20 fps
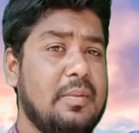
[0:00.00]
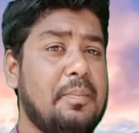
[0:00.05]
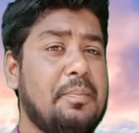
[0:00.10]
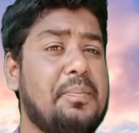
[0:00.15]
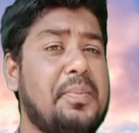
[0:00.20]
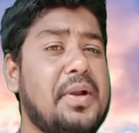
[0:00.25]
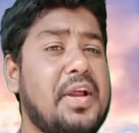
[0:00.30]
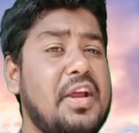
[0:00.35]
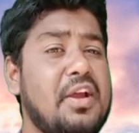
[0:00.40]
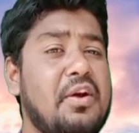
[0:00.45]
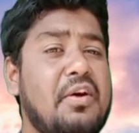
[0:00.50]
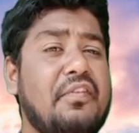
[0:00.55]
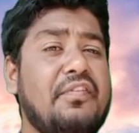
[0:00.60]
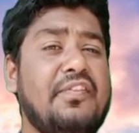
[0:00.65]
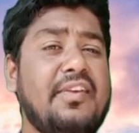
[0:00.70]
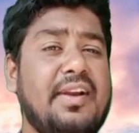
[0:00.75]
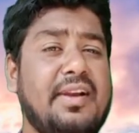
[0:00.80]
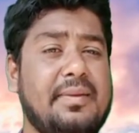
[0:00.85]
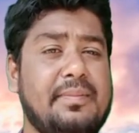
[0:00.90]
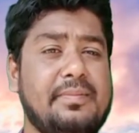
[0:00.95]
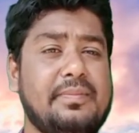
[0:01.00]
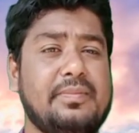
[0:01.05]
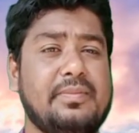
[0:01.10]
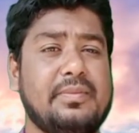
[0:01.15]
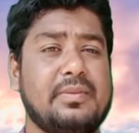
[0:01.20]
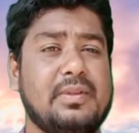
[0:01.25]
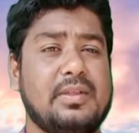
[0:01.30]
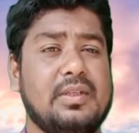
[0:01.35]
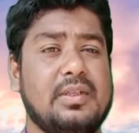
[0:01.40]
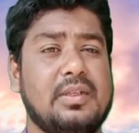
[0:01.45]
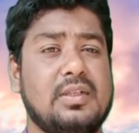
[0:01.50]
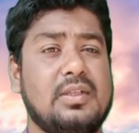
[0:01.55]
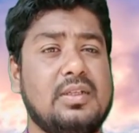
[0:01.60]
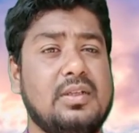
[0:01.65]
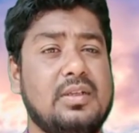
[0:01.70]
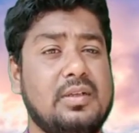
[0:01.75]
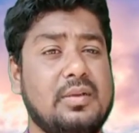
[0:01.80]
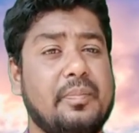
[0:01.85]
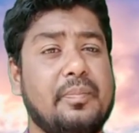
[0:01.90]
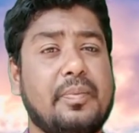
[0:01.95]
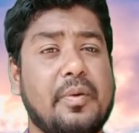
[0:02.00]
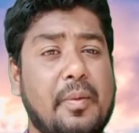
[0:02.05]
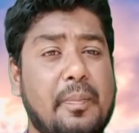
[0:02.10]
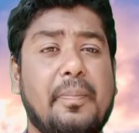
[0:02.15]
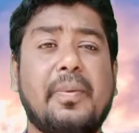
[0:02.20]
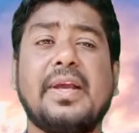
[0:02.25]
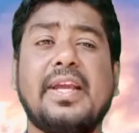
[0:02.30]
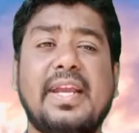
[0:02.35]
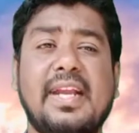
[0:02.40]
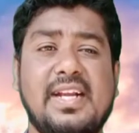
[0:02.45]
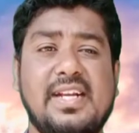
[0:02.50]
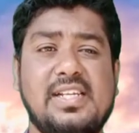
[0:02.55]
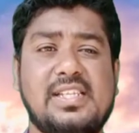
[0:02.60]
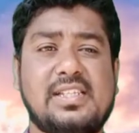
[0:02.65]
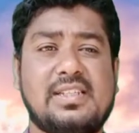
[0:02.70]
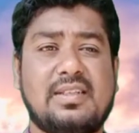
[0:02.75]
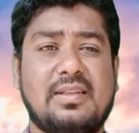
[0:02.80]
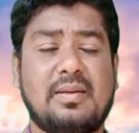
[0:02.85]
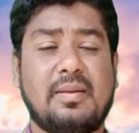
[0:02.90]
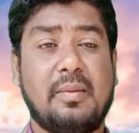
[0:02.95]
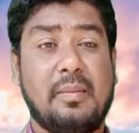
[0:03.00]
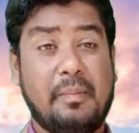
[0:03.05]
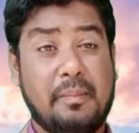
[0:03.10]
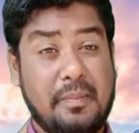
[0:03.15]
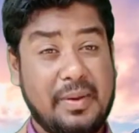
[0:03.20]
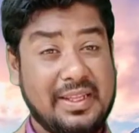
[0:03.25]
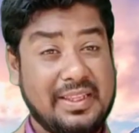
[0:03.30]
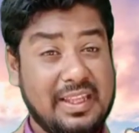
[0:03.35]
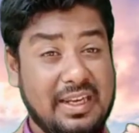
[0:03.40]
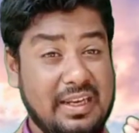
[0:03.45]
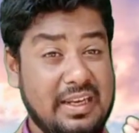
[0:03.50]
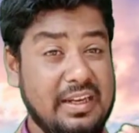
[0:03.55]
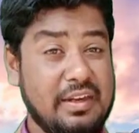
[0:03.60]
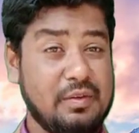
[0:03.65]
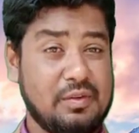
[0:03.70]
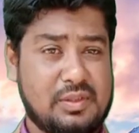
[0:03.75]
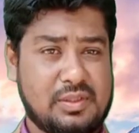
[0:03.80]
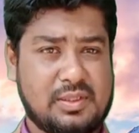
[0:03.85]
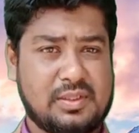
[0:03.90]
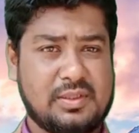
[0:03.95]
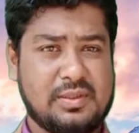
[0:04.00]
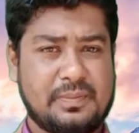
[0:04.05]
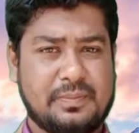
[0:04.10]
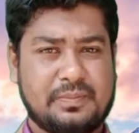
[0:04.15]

Bryophyllum propagates by the leaves.